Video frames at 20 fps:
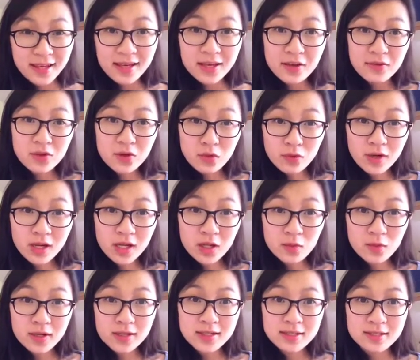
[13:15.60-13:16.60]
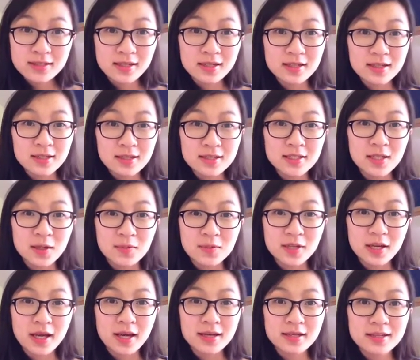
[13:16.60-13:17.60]
if you really want to study the
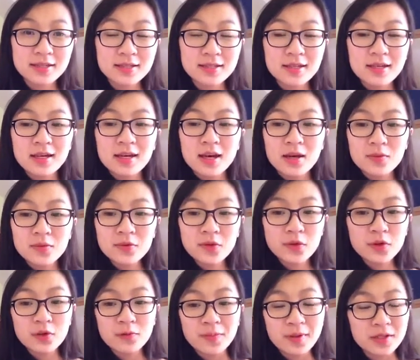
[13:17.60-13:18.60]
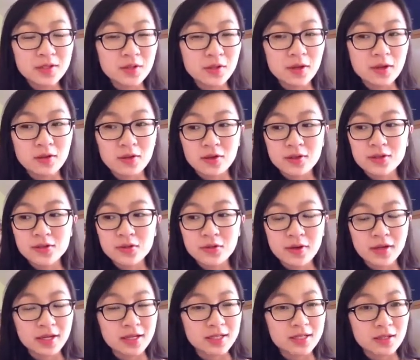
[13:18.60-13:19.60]
subject, I'm sure you've been doing lots
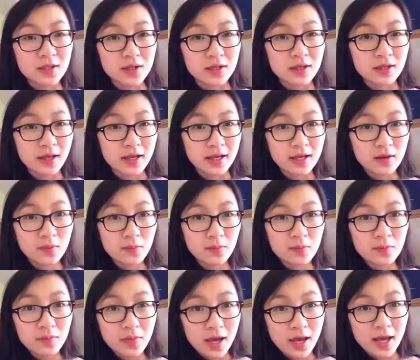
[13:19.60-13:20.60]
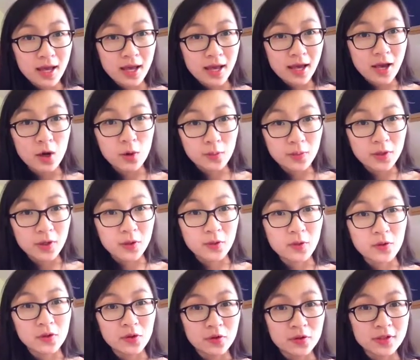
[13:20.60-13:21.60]
already to help you
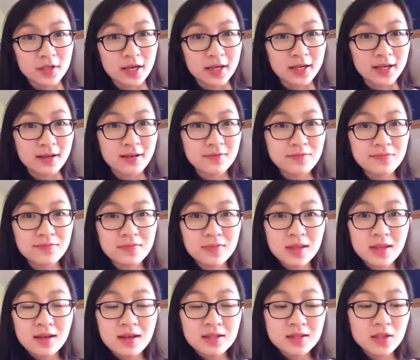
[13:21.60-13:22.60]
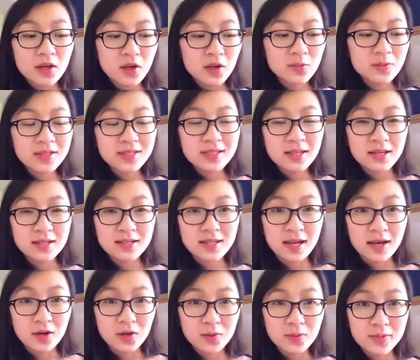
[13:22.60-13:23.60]
on your journey. So I hope this has
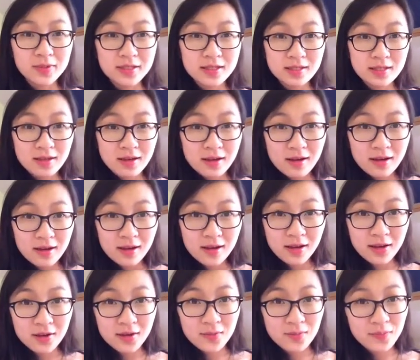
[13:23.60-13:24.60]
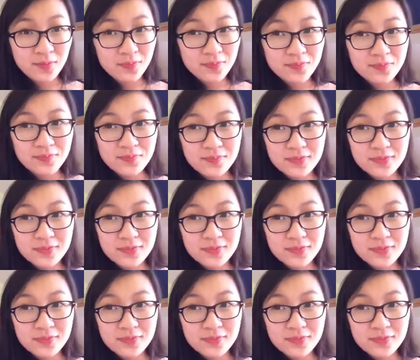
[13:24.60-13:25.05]
helped. To